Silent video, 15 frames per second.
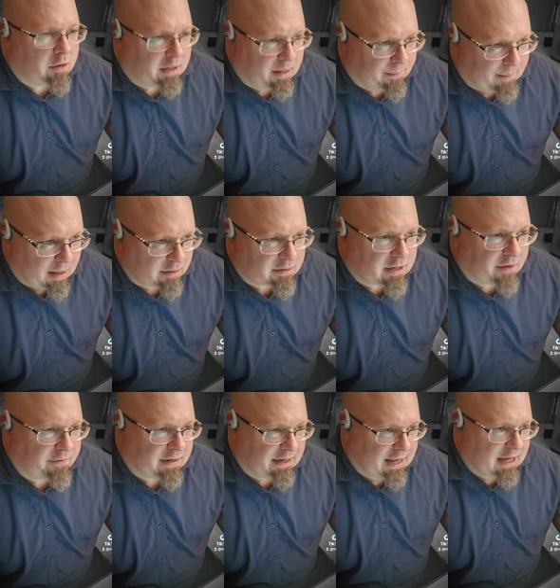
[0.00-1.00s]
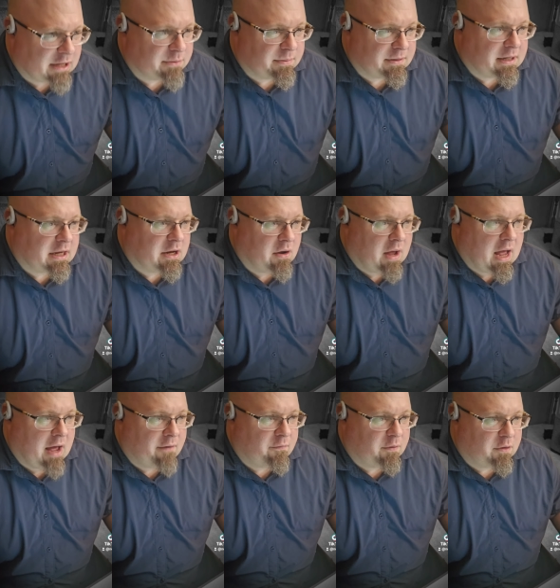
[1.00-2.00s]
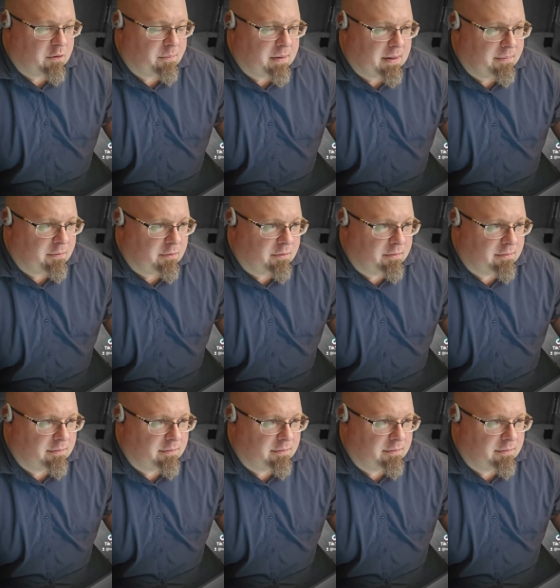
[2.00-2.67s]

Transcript: the amount of engagement that you have with your people.